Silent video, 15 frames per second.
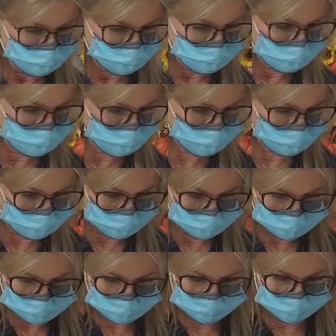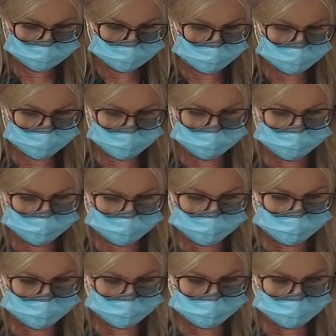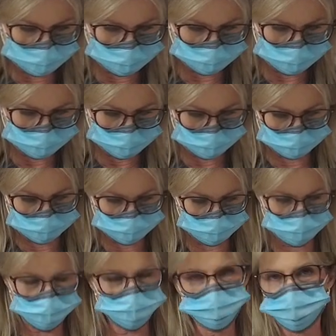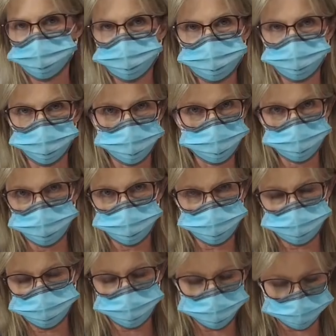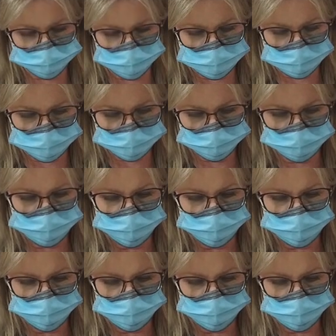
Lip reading: and get my gloves on. I mean, you don't want to be breathing this stuff in.